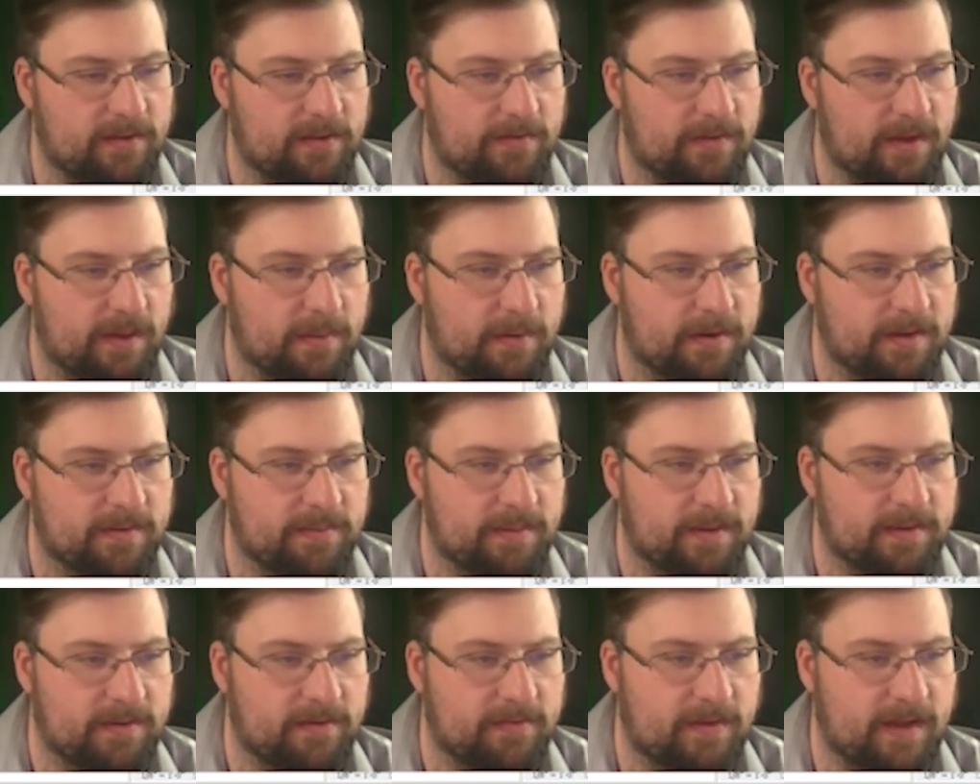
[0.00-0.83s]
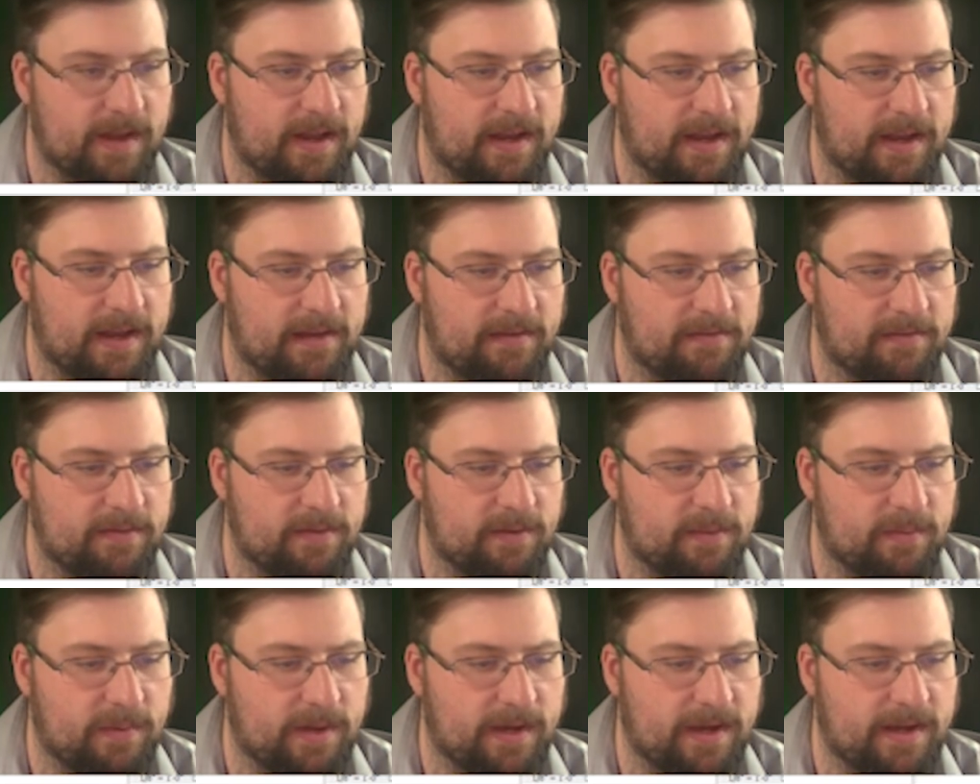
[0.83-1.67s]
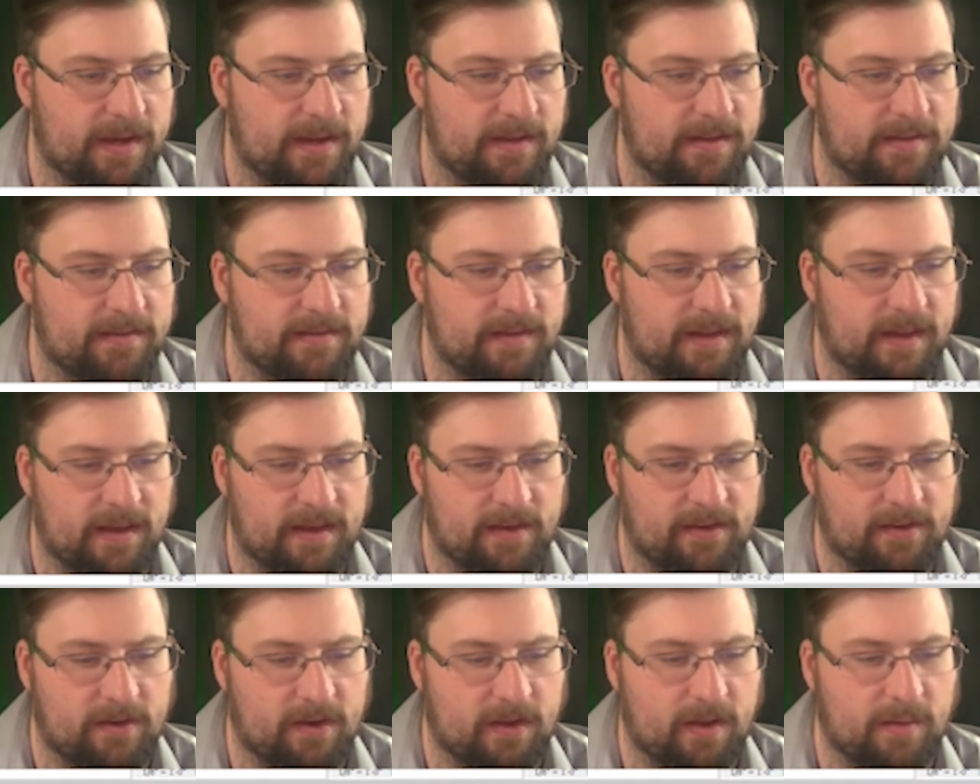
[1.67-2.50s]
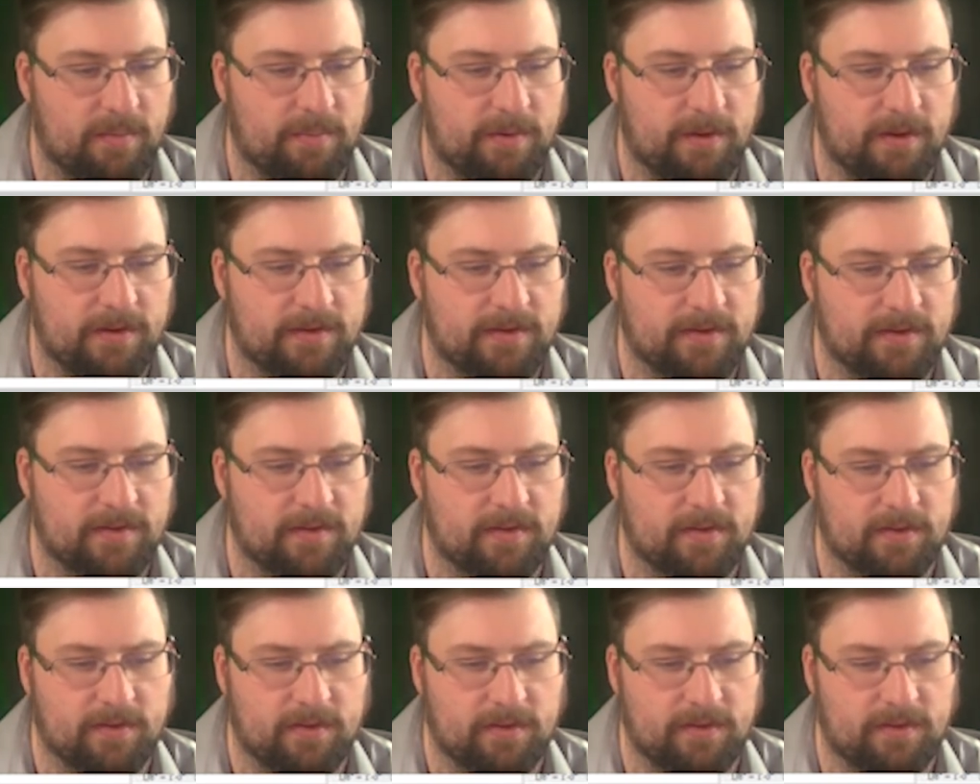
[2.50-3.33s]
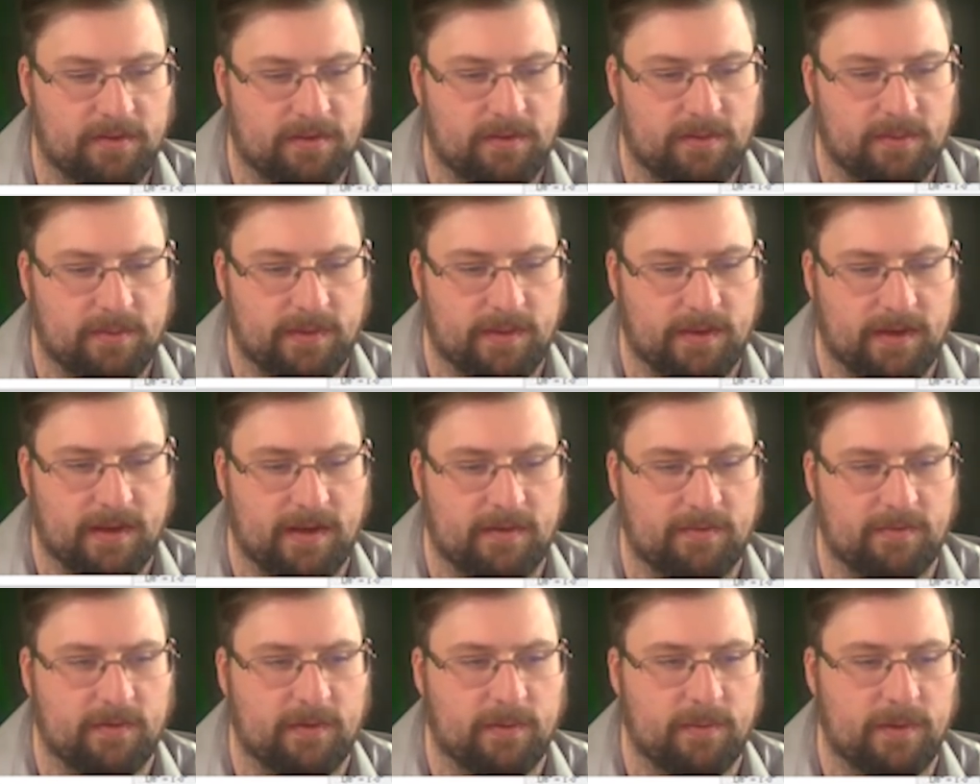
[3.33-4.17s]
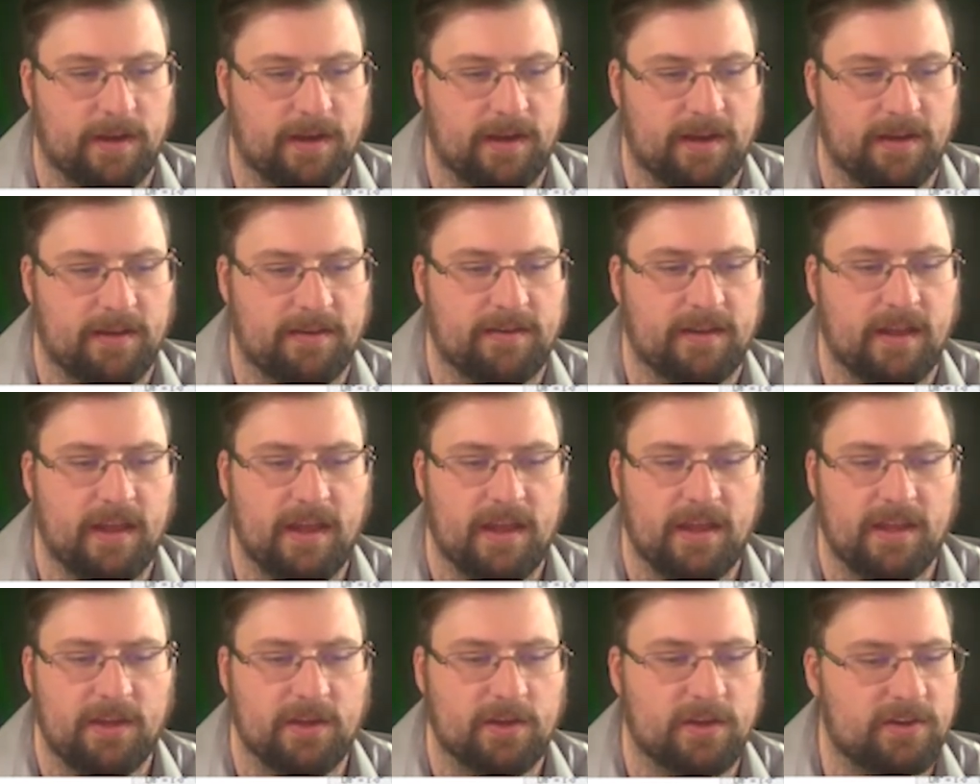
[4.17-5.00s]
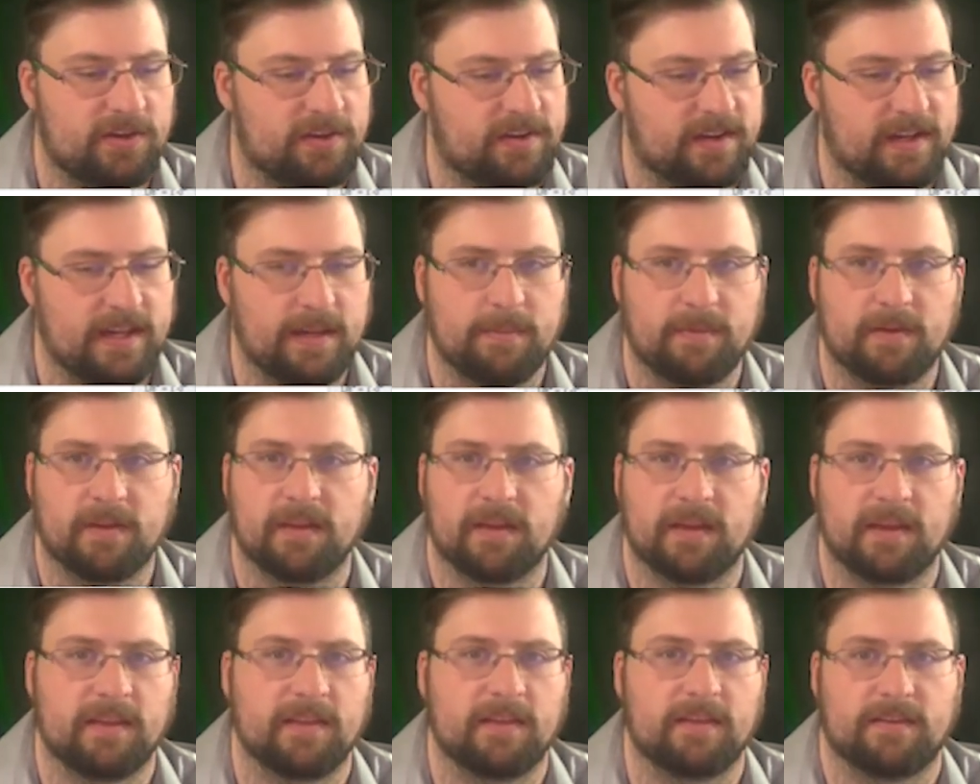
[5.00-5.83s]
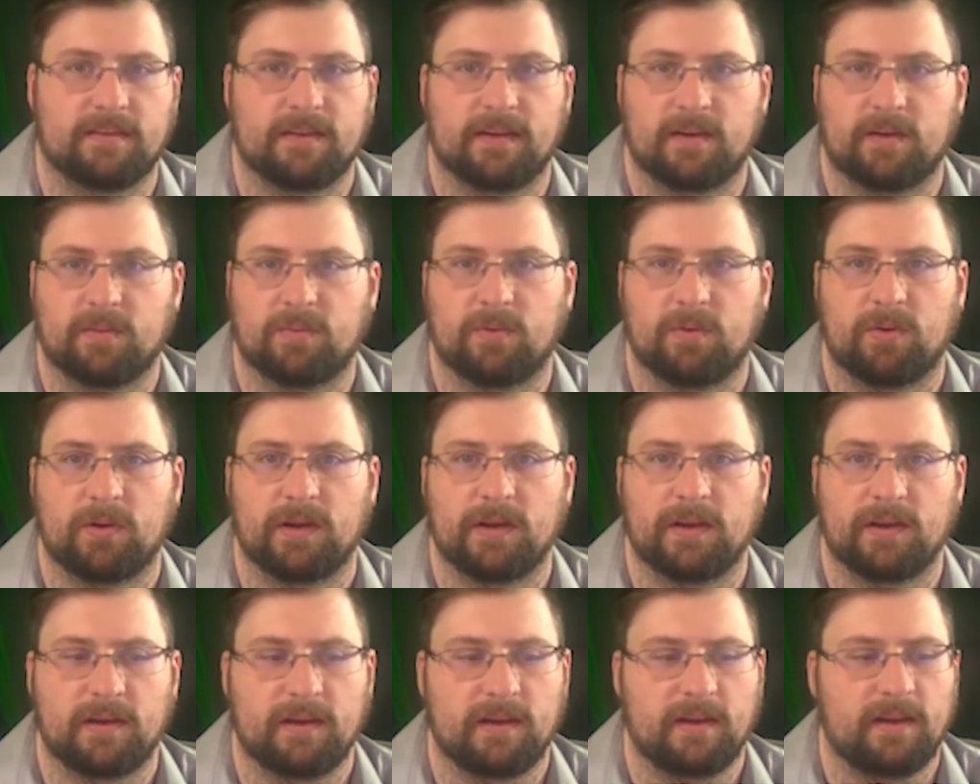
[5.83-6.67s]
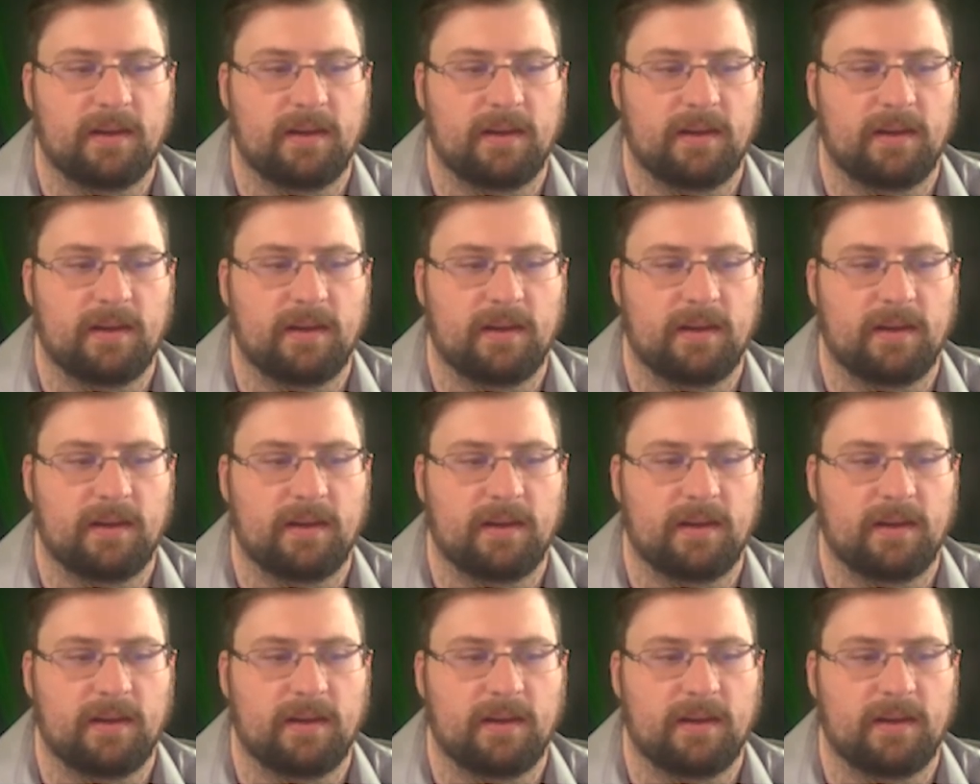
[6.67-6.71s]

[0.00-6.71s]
So if I want to specify an 8-foot radius and draw a bunch of circles with an 8-foot radius, you can just keep clicking the center point.